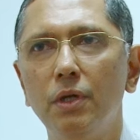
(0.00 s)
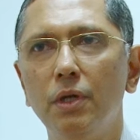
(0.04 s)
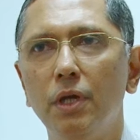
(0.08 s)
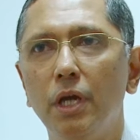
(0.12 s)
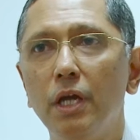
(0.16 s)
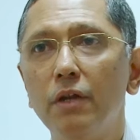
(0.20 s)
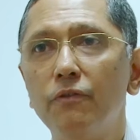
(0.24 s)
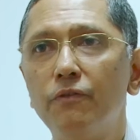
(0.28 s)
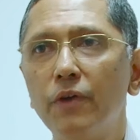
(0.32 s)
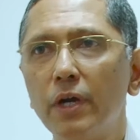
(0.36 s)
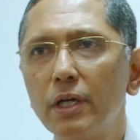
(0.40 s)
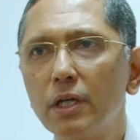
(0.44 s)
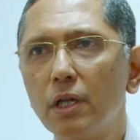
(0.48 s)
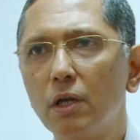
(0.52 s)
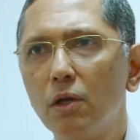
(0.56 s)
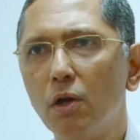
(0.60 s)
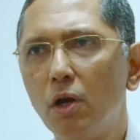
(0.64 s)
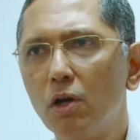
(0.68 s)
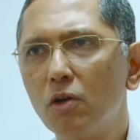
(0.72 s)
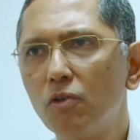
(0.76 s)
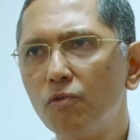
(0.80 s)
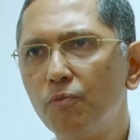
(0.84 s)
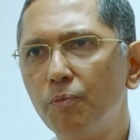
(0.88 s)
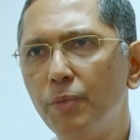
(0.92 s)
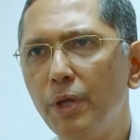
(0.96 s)
In fact, a
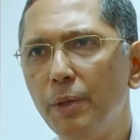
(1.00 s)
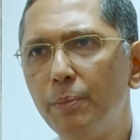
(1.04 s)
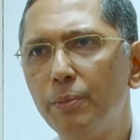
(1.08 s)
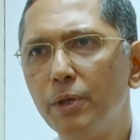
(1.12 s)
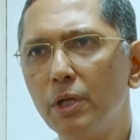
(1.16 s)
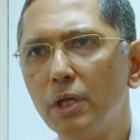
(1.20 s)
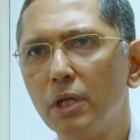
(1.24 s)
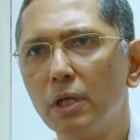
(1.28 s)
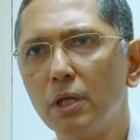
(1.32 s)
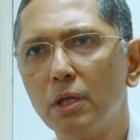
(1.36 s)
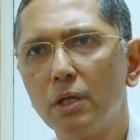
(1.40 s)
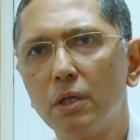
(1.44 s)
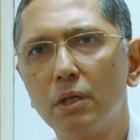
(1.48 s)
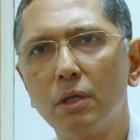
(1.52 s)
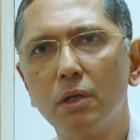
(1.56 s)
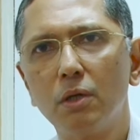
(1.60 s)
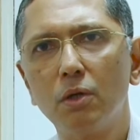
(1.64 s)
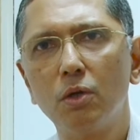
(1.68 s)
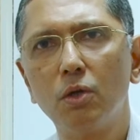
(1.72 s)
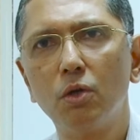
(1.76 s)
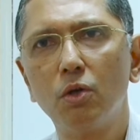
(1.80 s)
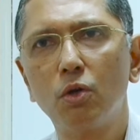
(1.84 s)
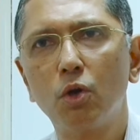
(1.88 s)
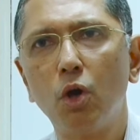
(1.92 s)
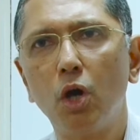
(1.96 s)
lot of people
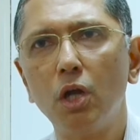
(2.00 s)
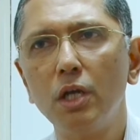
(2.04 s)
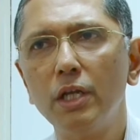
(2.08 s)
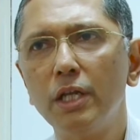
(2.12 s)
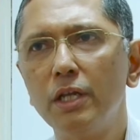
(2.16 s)
call